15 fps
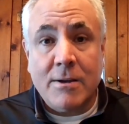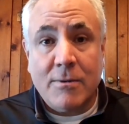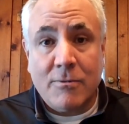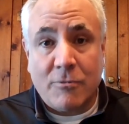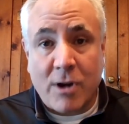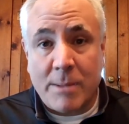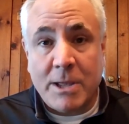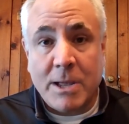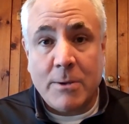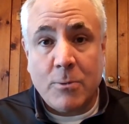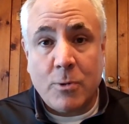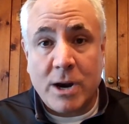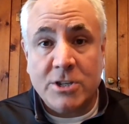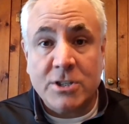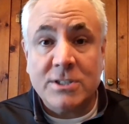Framingham
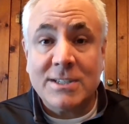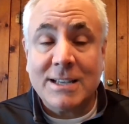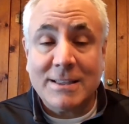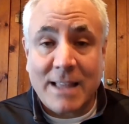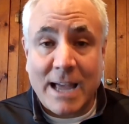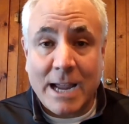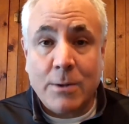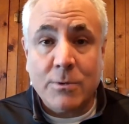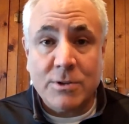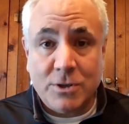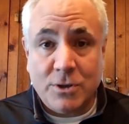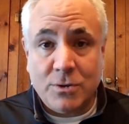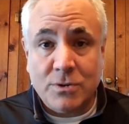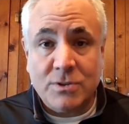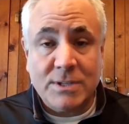equations like was
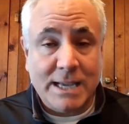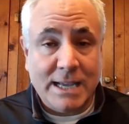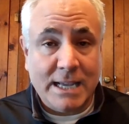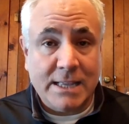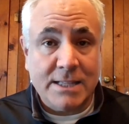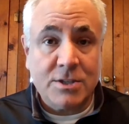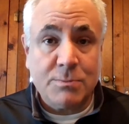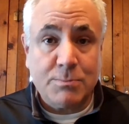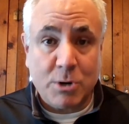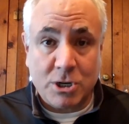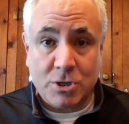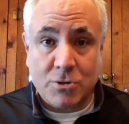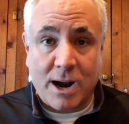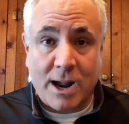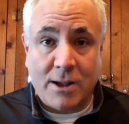used in the SPRINT
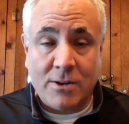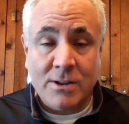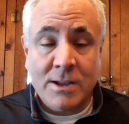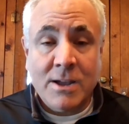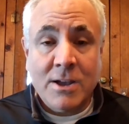trial.